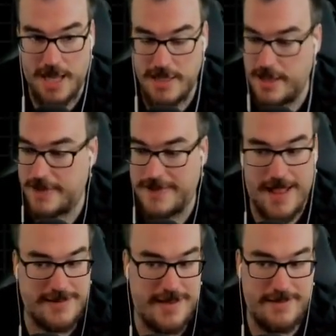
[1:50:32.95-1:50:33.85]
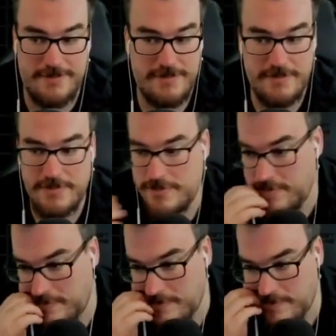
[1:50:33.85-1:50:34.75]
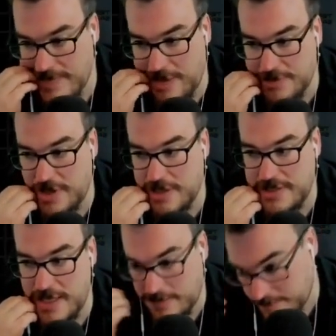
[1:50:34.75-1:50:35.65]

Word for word: and then like that's it. That was all it takes.